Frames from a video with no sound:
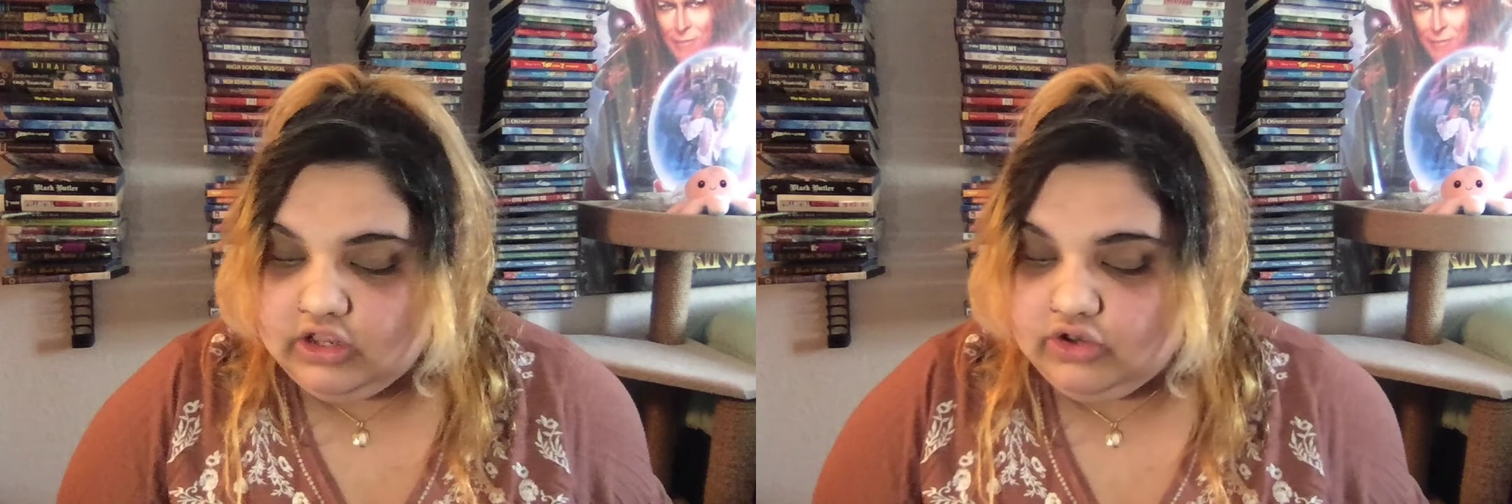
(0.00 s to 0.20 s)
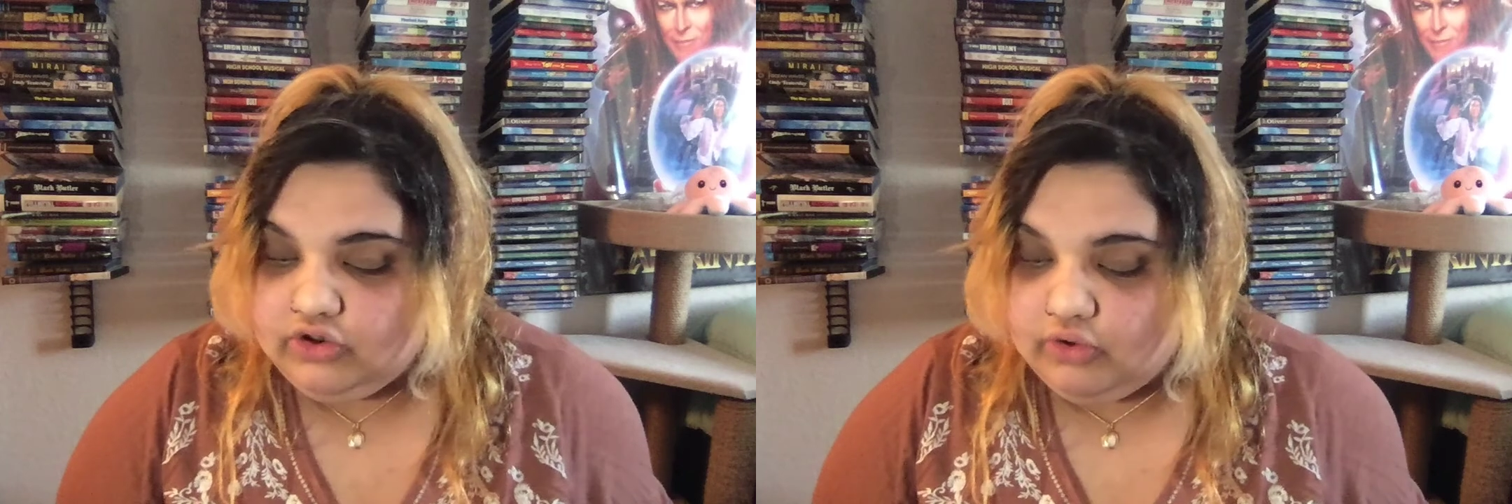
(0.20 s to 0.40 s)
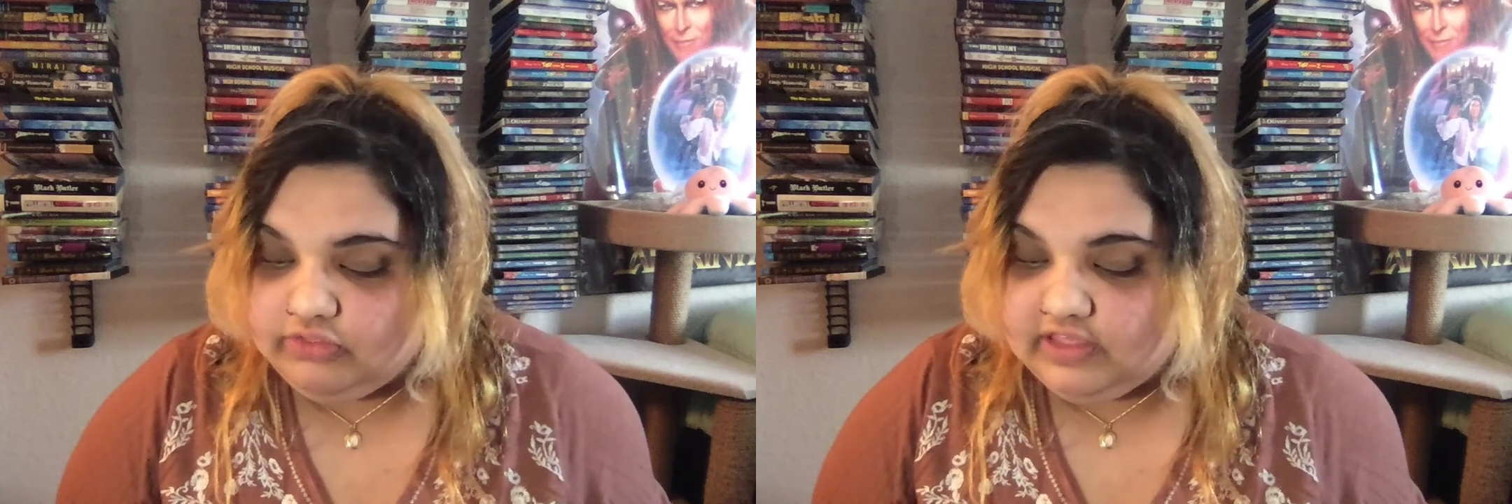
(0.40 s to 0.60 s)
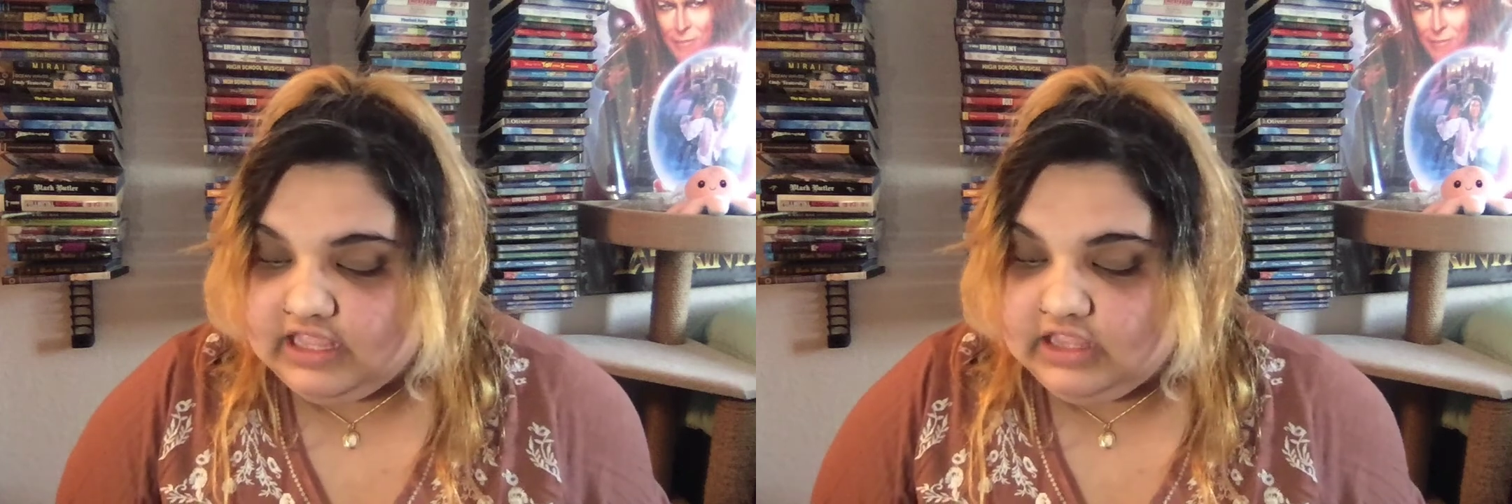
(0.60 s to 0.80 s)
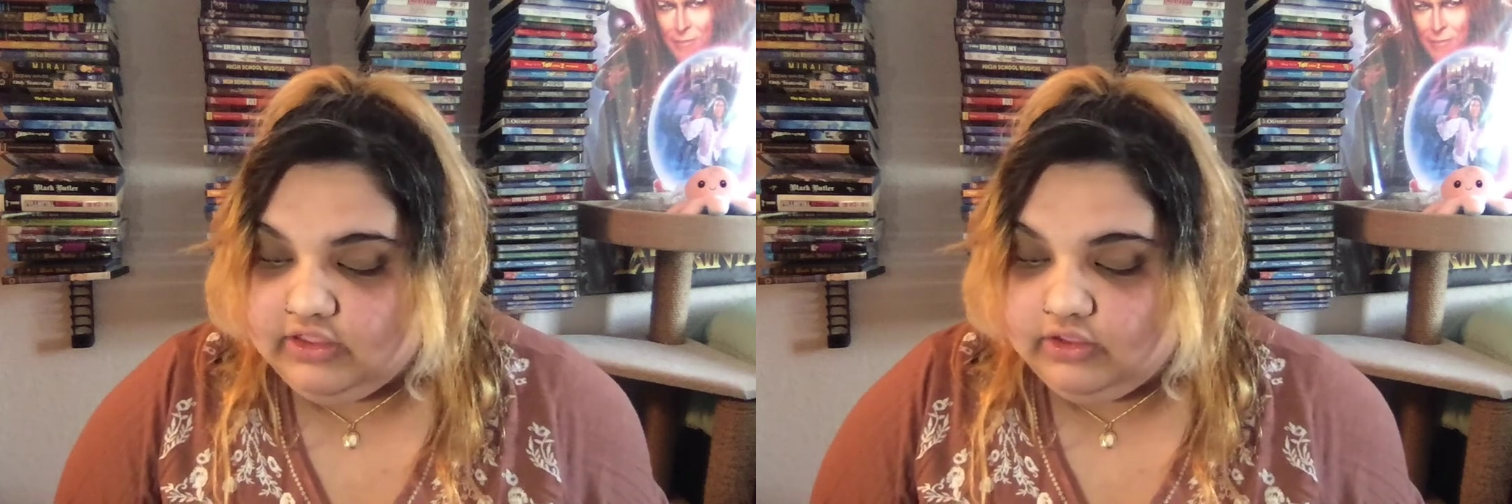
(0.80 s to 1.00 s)
note
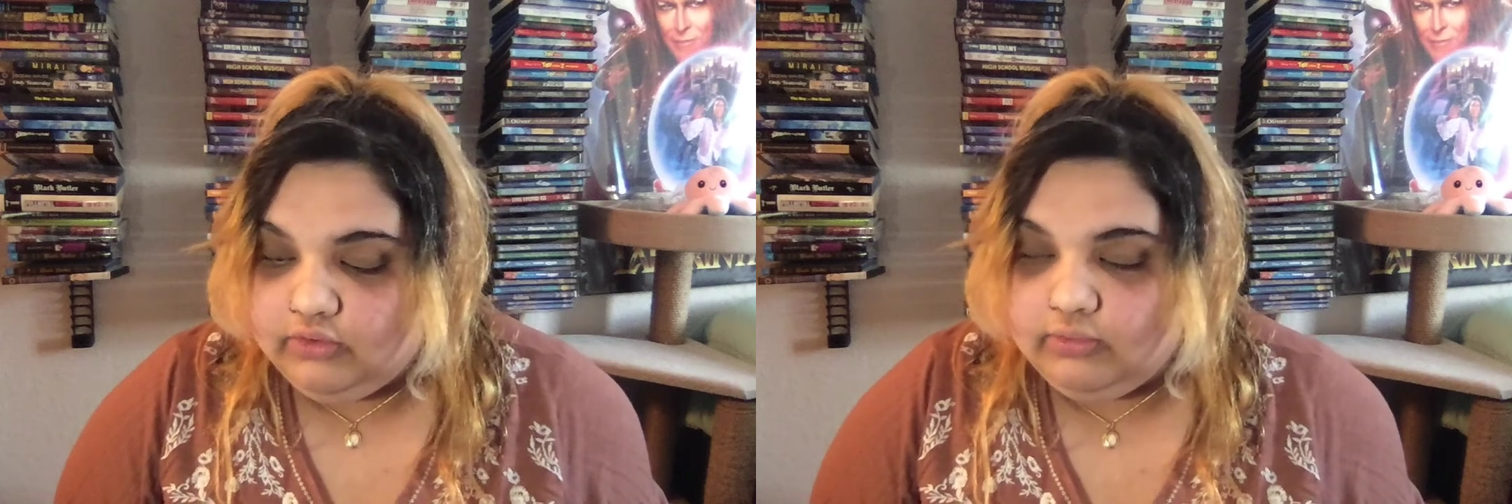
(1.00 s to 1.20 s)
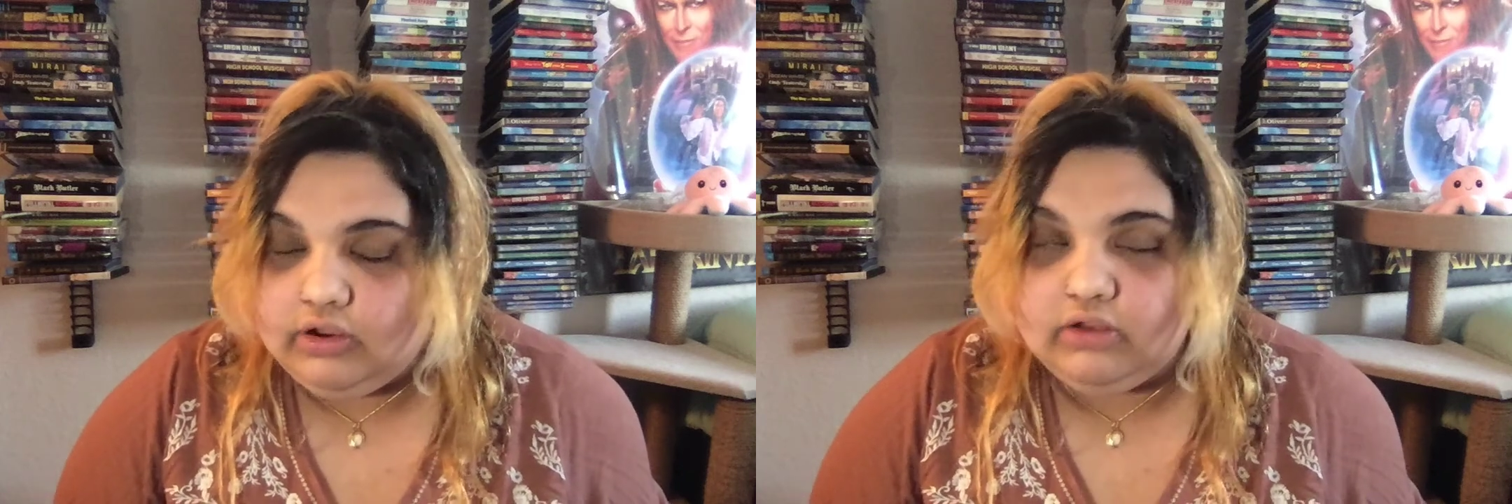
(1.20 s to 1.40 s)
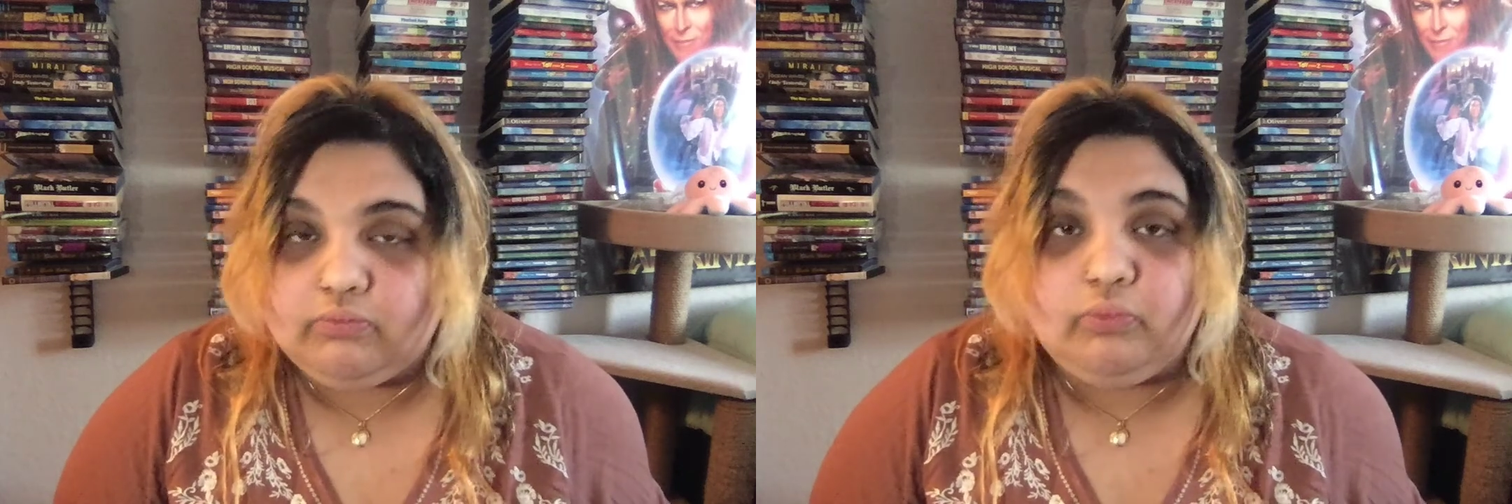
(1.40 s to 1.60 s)
that you are